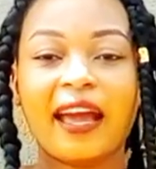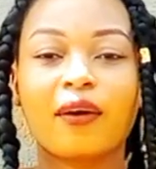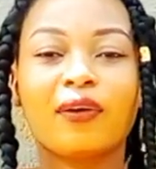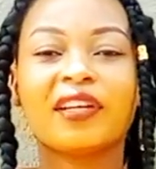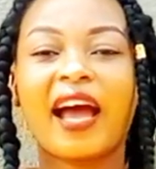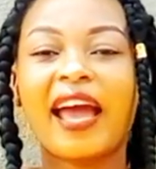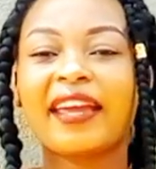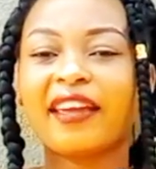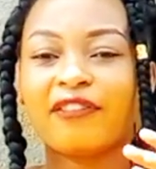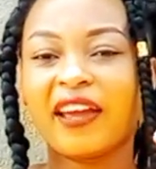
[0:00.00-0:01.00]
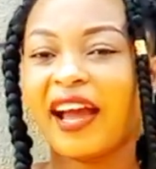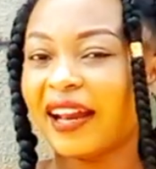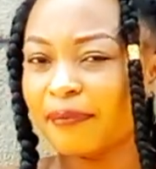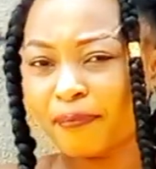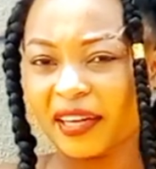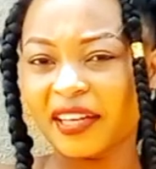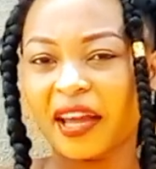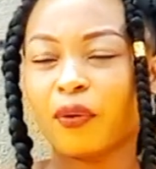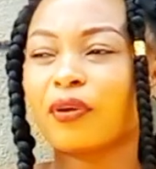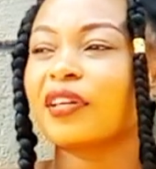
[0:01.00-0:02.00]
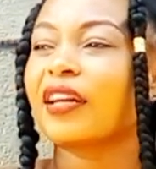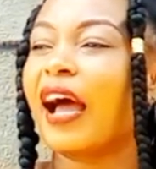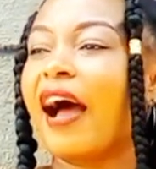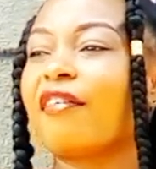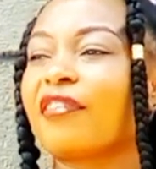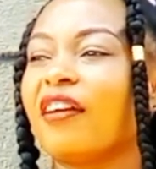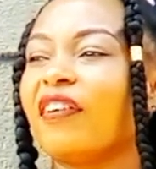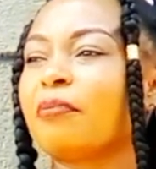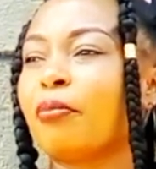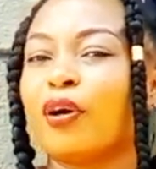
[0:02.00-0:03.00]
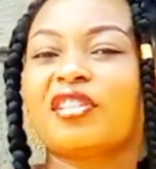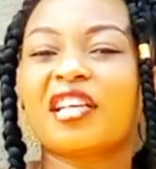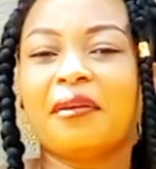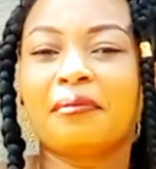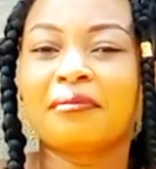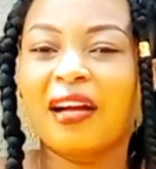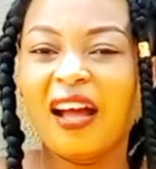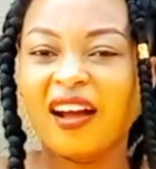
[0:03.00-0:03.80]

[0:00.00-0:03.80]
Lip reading: If I had money, I could have even bought him,